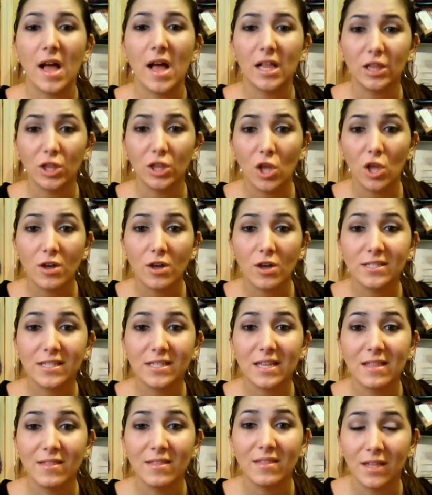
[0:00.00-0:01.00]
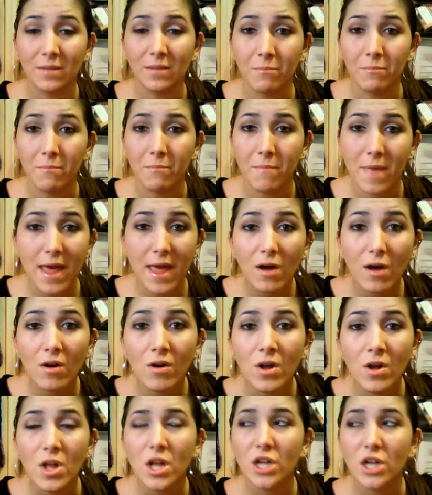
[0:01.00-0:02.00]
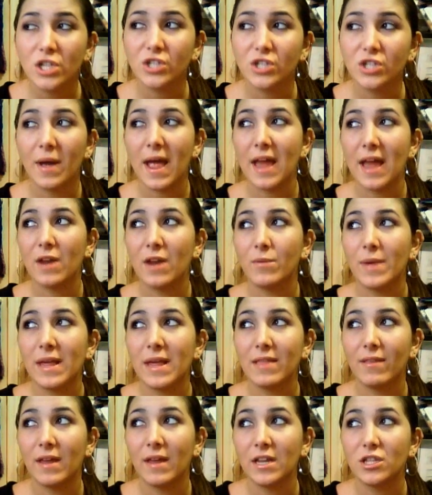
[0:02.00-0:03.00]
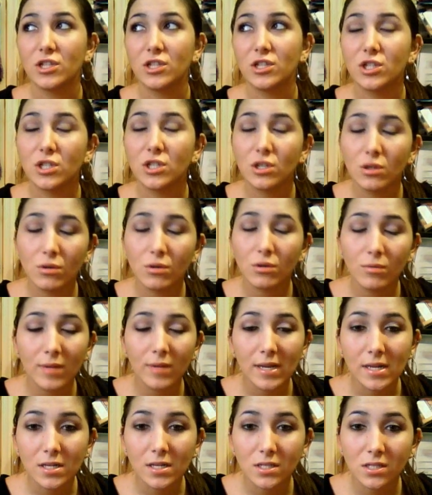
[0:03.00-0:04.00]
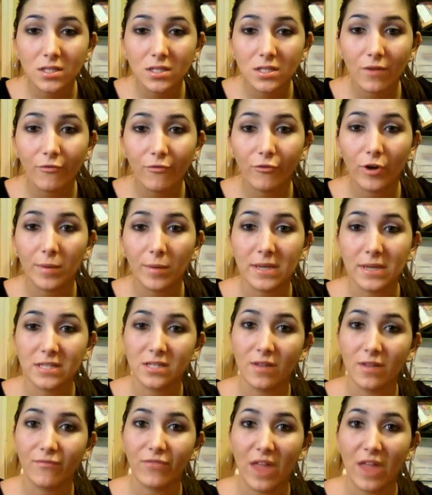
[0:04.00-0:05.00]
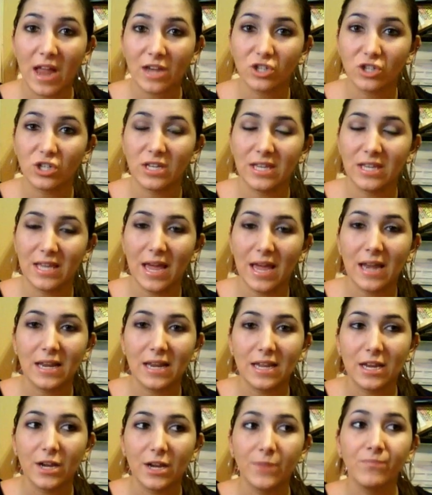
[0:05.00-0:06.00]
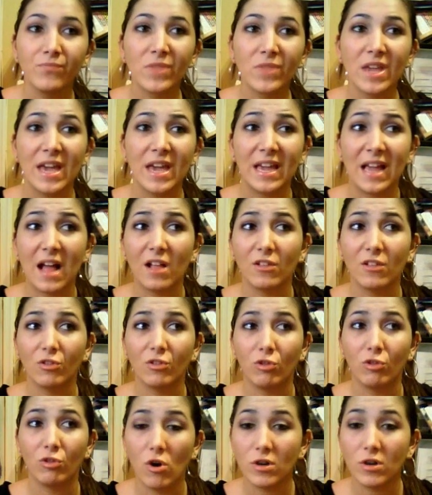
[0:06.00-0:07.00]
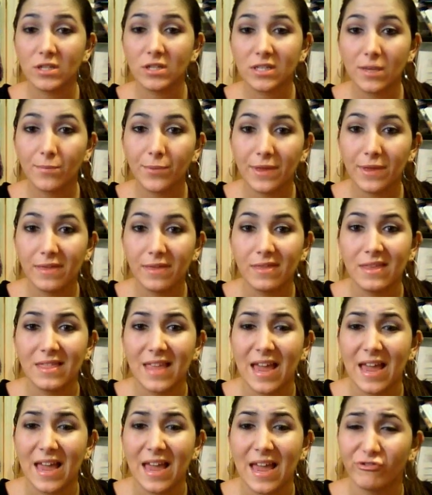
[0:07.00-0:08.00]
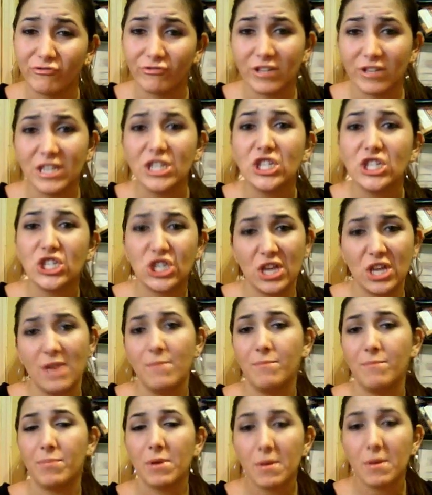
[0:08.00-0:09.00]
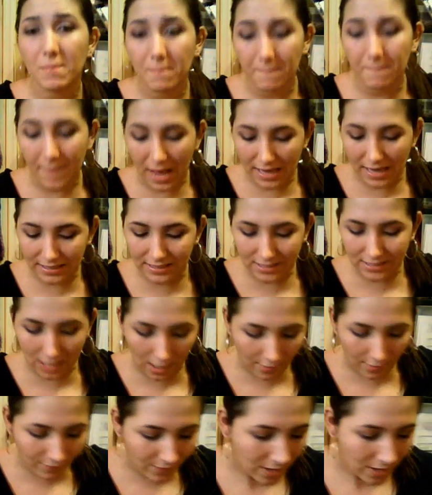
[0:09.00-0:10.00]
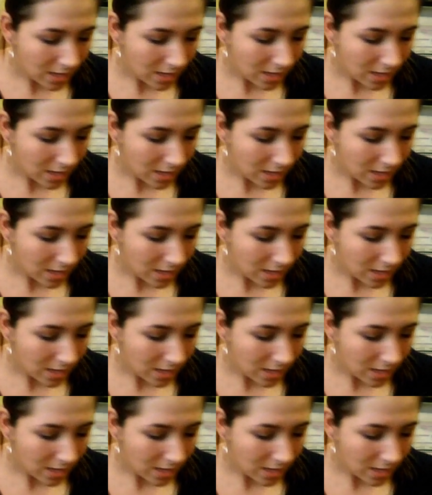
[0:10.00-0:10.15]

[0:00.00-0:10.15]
got lost in the mail, so I had to wait like two weeks for my stuff to actually get here. It got lost completely. They had to reship my stuff.